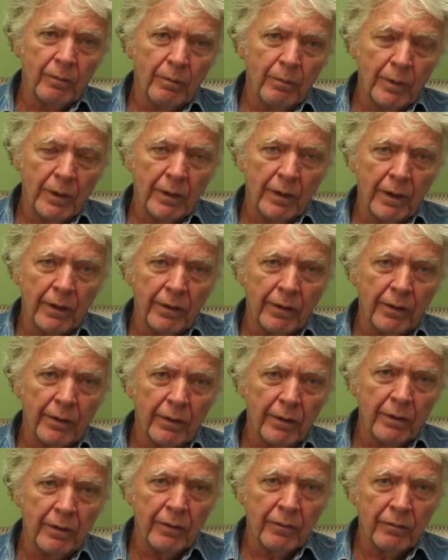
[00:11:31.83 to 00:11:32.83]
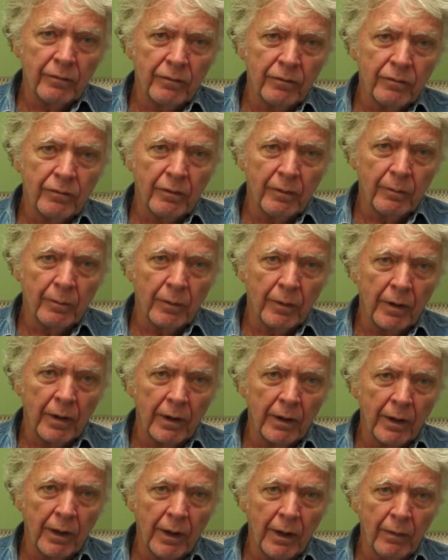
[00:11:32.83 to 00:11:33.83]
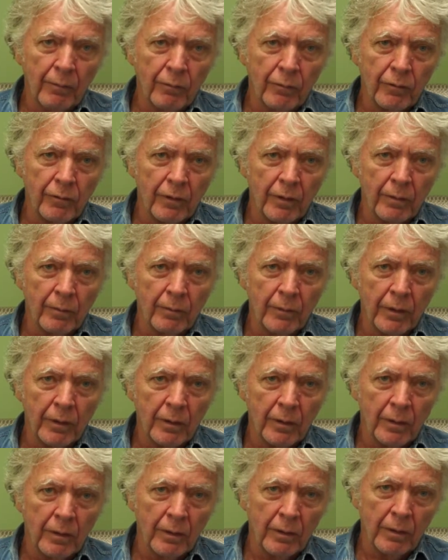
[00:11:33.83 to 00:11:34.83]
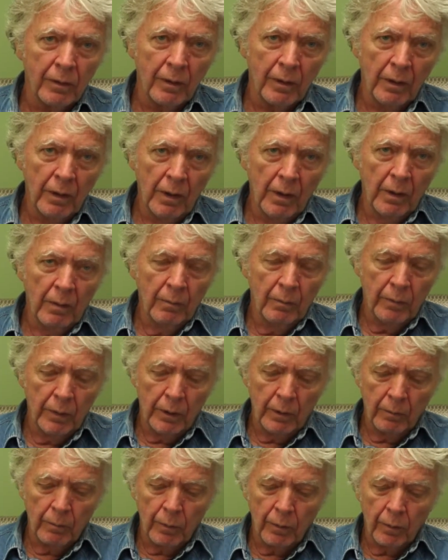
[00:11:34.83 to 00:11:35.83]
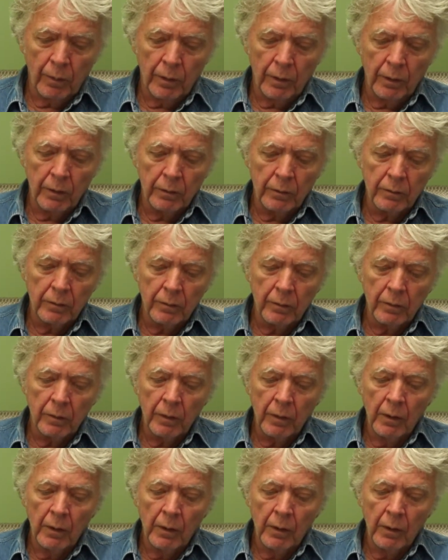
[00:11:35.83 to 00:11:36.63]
been unheard of from where I came from, and being born into